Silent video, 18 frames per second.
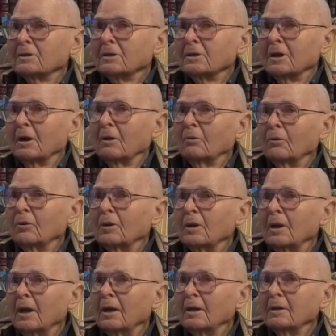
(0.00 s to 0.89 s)
Now we
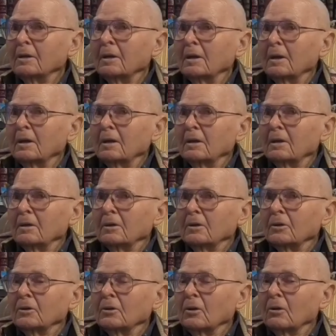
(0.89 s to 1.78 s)
had,
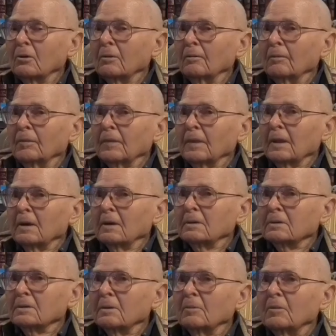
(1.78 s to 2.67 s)
you know,
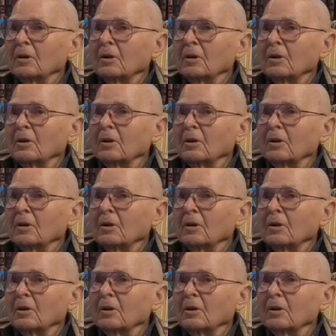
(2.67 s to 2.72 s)
some of